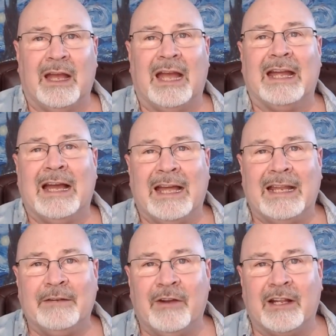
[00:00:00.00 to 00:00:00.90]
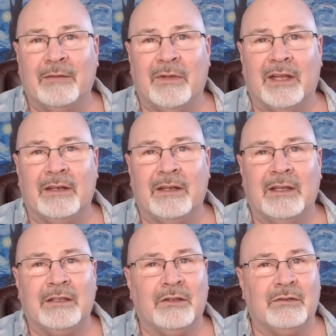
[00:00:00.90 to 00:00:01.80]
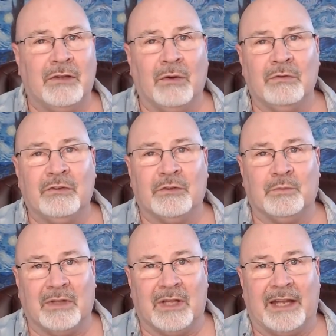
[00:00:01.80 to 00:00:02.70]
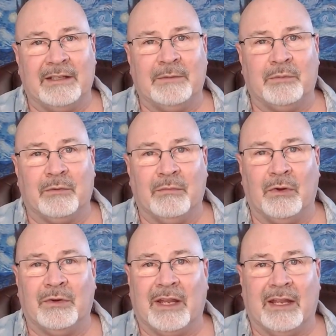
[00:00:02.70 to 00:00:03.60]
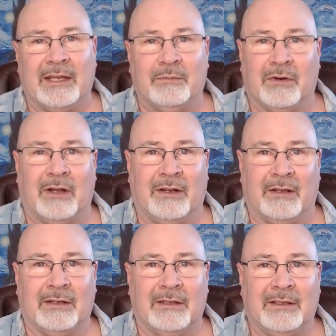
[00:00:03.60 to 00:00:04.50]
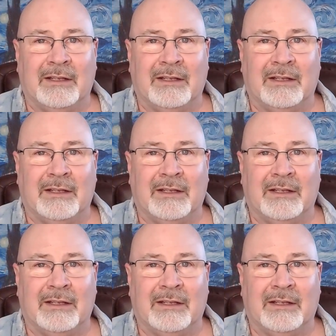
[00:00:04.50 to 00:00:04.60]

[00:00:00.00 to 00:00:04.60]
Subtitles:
I highly recommend you don't just blindly promote any product.